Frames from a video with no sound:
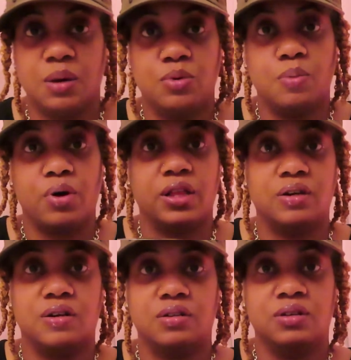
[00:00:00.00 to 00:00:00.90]
double
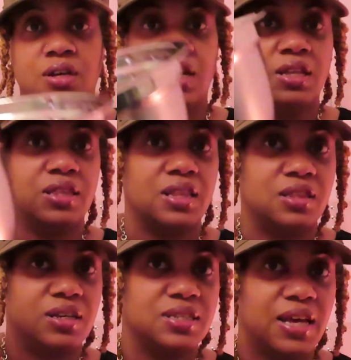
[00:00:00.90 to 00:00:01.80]
boiler that
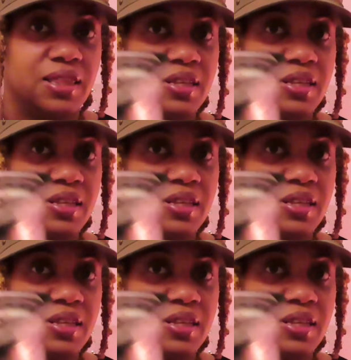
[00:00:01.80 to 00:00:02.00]
looks like